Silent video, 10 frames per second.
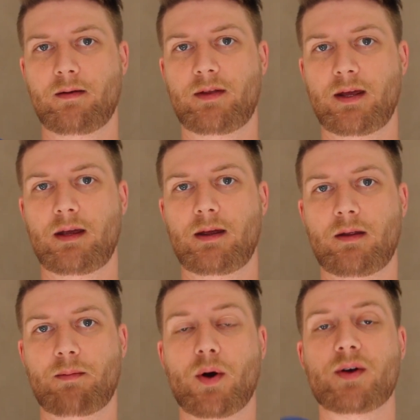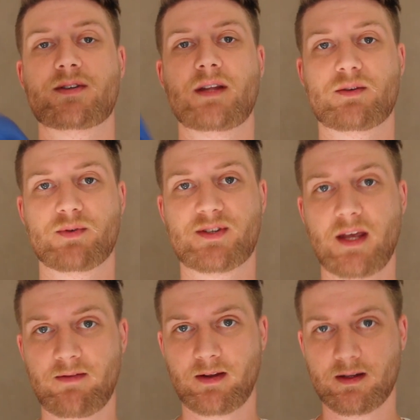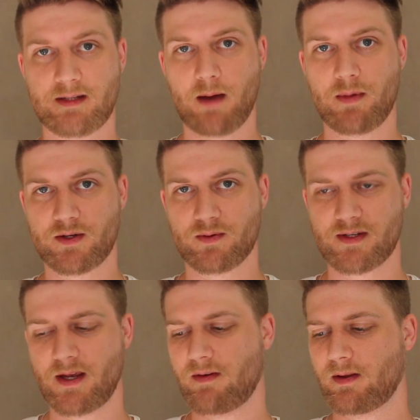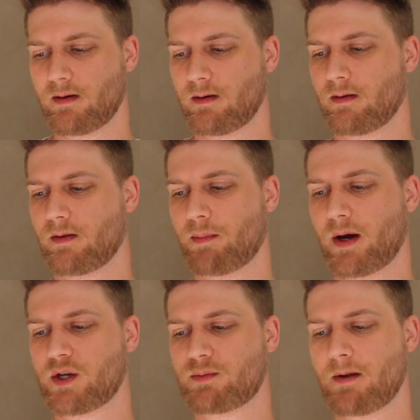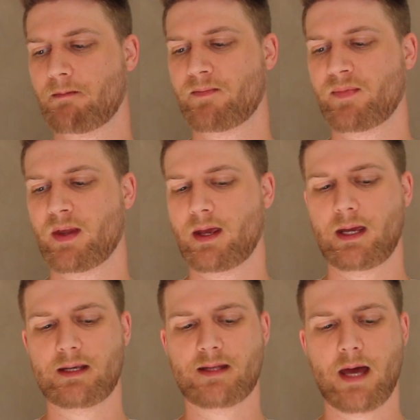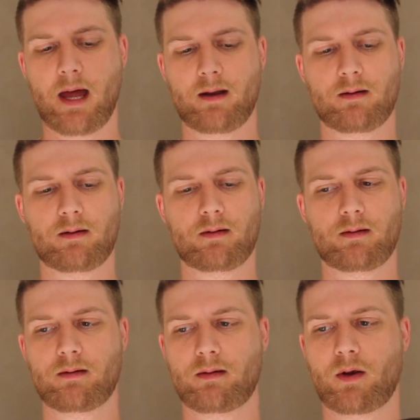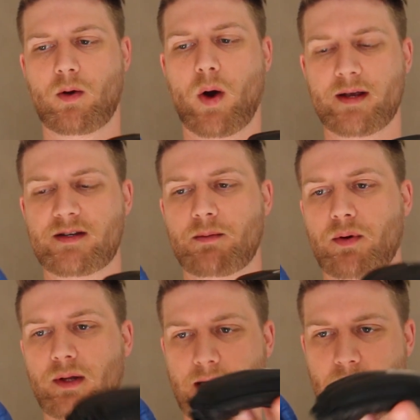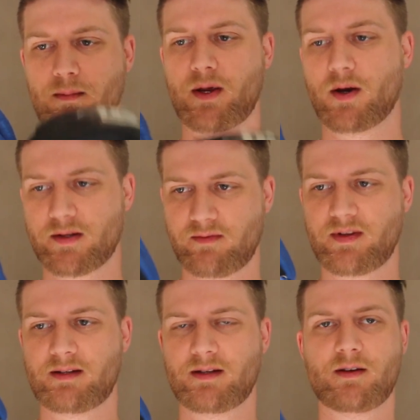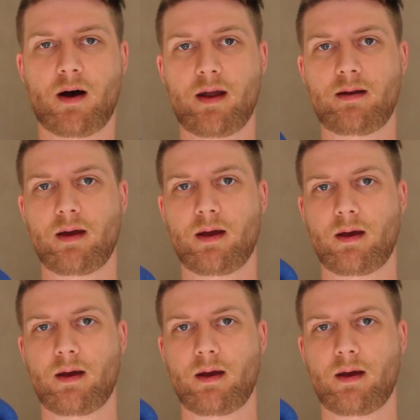the person that's receiving the damage, receiving the punishment, is that quite simple, again, because of this design,